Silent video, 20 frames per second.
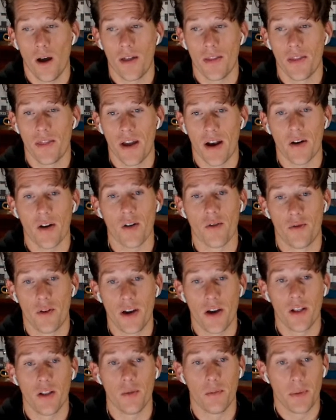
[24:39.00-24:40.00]
their
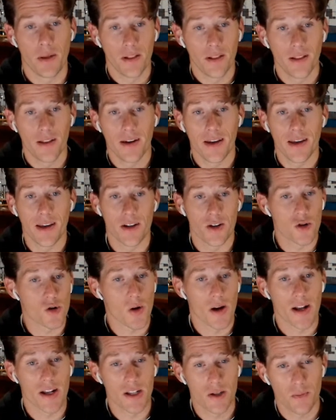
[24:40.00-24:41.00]
availability and
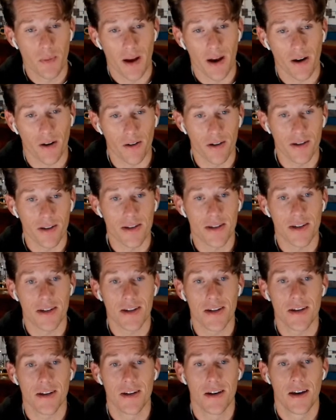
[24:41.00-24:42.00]

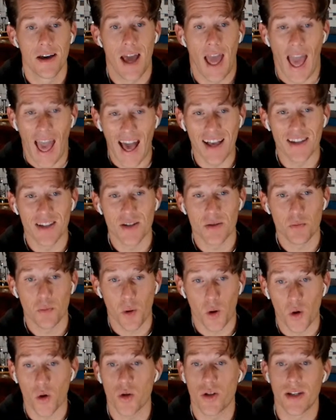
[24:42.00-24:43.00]
transparency as
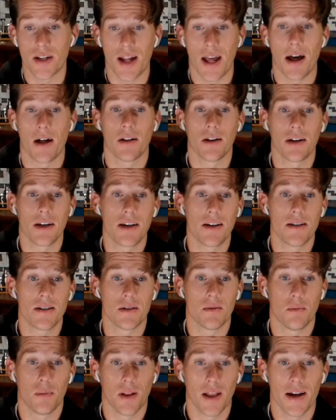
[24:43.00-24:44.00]
personalities
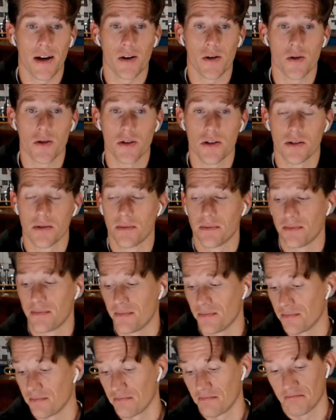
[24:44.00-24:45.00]
and players.
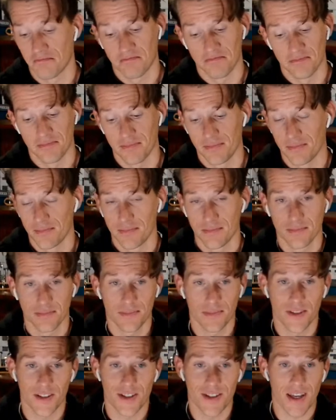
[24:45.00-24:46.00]

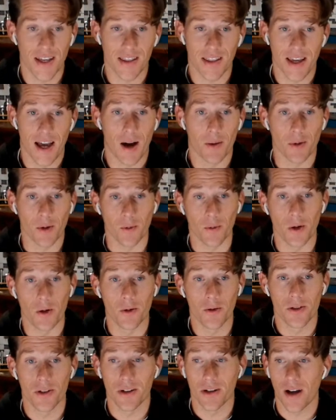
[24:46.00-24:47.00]
Just take the Albert
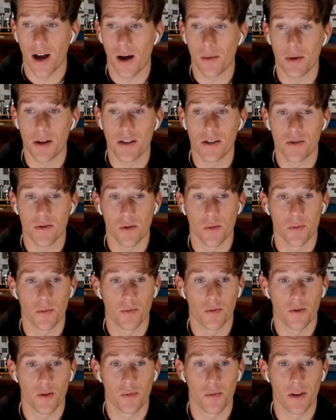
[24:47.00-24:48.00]
Wilson comments from
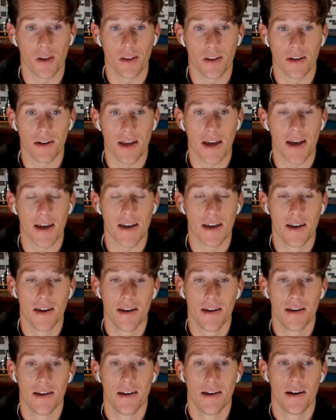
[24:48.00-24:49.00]
the other day
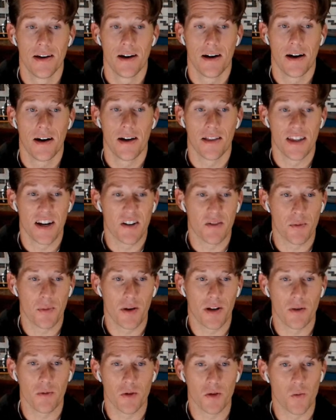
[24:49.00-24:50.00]
that
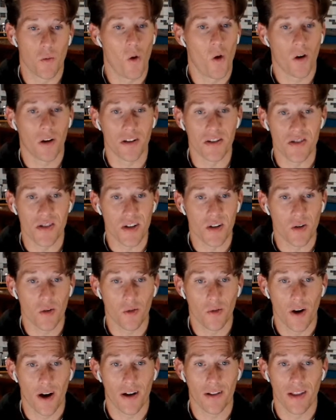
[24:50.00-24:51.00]
everybody was walking single
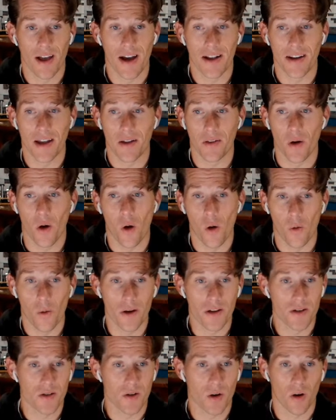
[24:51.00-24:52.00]
file line down the
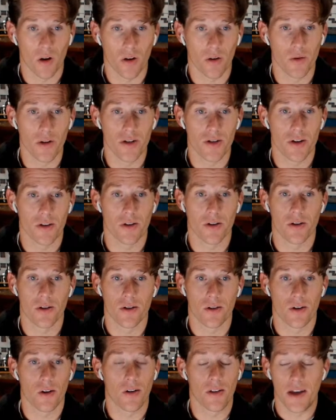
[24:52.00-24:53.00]
hallways talking to each
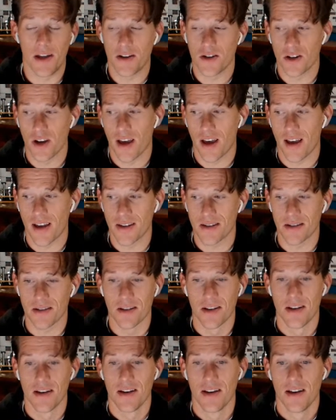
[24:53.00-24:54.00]
other and all that jazz. And